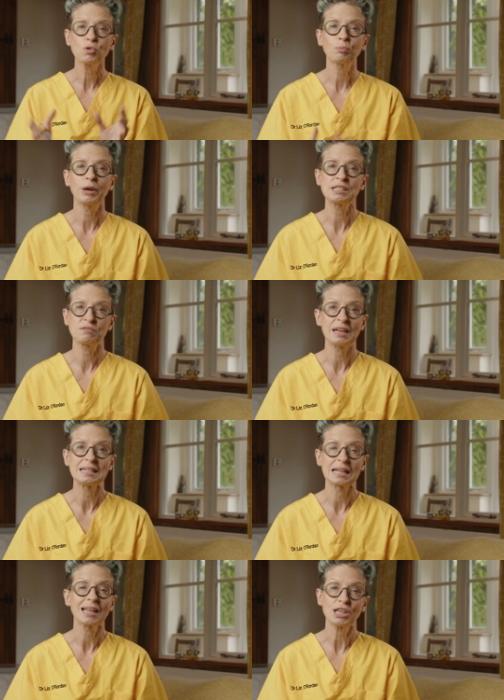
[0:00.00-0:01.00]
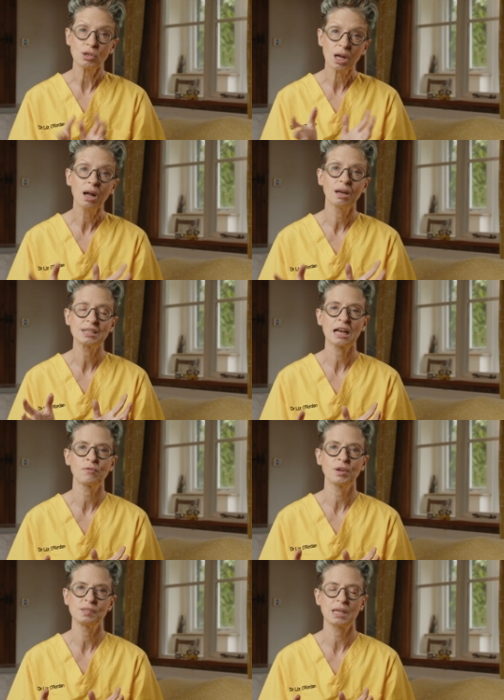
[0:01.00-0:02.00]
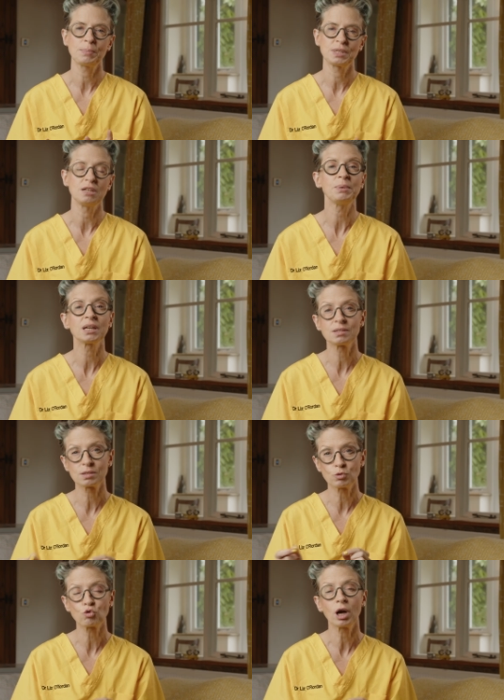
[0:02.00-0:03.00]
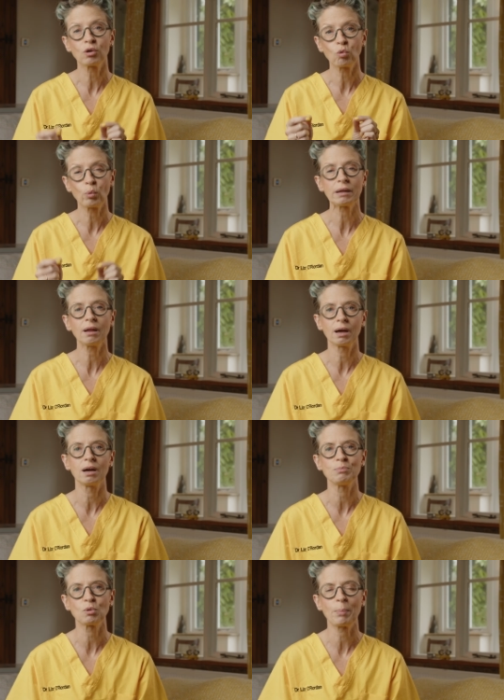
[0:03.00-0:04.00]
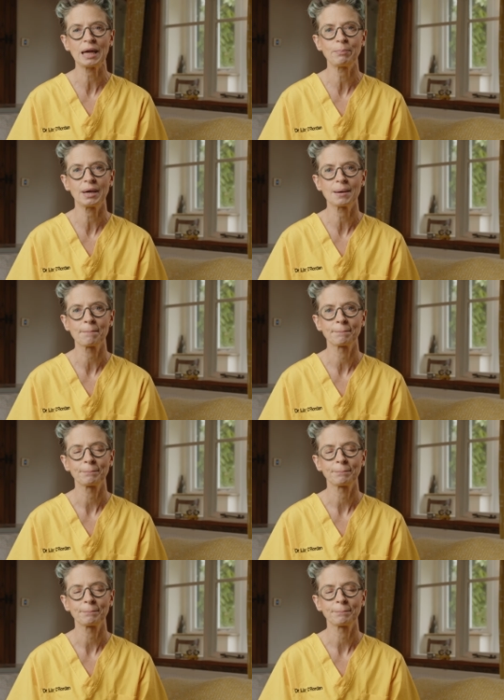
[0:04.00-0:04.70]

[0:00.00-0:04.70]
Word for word: or breastfeeding, then you can't have Herceptin because the drug will harm your baby.